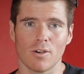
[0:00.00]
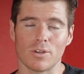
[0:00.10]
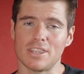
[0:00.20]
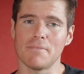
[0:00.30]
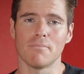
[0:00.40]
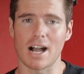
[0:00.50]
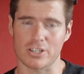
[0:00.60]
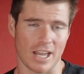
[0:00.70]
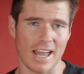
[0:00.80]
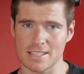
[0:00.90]
with the
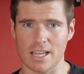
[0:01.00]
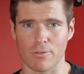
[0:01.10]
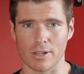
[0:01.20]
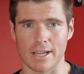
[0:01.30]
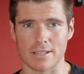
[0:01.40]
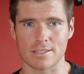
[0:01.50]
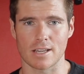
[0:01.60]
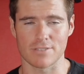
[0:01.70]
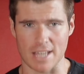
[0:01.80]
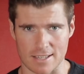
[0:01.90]
March 18
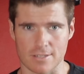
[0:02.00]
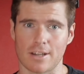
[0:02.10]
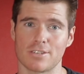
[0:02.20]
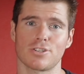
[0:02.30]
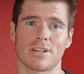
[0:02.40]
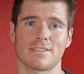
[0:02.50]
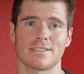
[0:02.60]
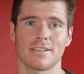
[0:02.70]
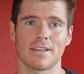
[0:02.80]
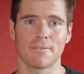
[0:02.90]
release of Zack Snyder's
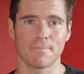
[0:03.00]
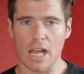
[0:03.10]
Justice League.